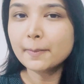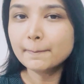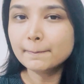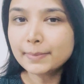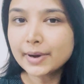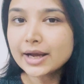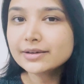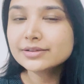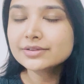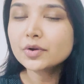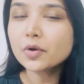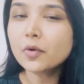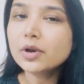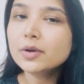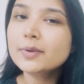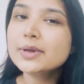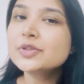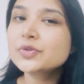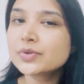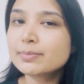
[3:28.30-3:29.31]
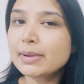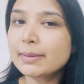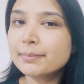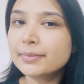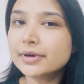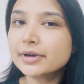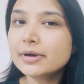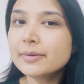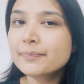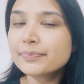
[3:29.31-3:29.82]
But always
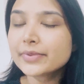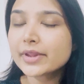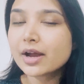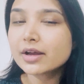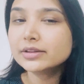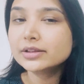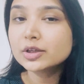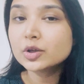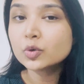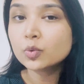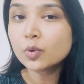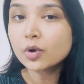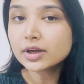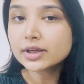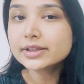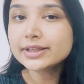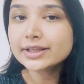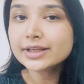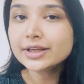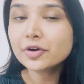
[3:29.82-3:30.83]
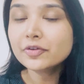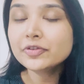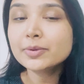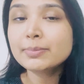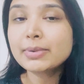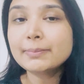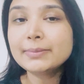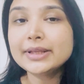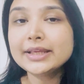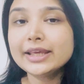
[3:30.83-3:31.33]
remember, the quality of your
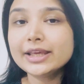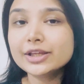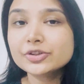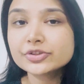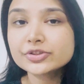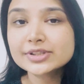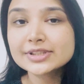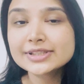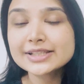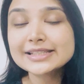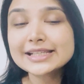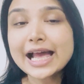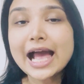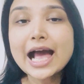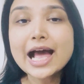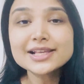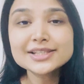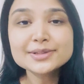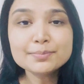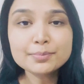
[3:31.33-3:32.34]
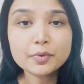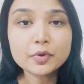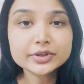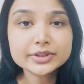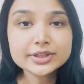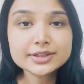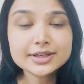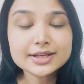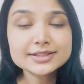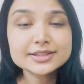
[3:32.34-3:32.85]
publications is as
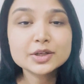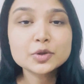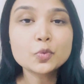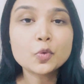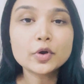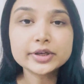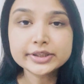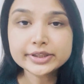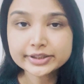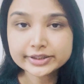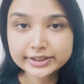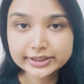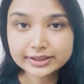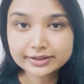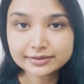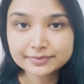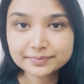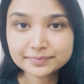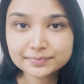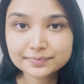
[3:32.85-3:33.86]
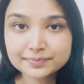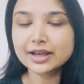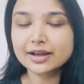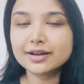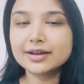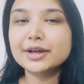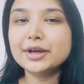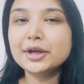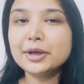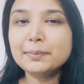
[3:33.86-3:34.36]
important as the quantity.
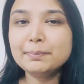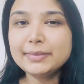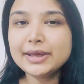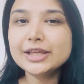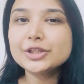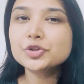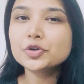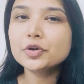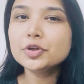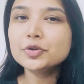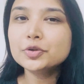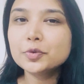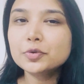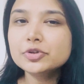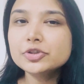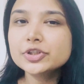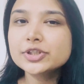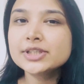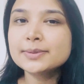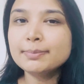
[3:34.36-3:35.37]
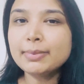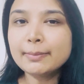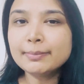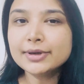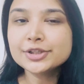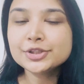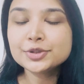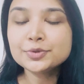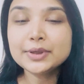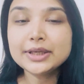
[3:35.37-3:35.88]
Make sure you don't just
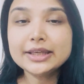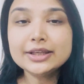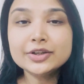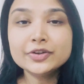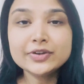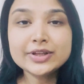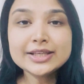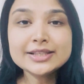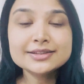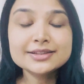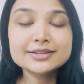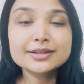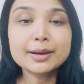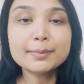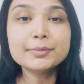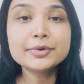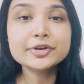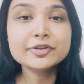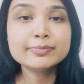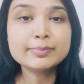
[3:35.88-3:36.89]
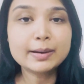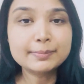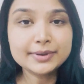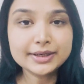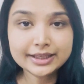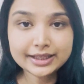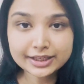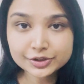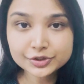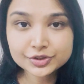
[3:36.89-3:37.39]
publish to increase the number of
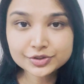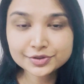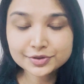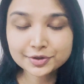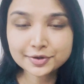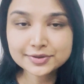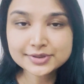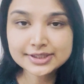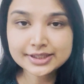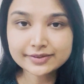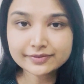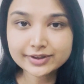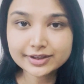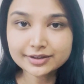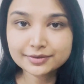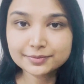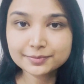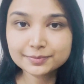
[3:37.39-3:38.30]
publications on your CV.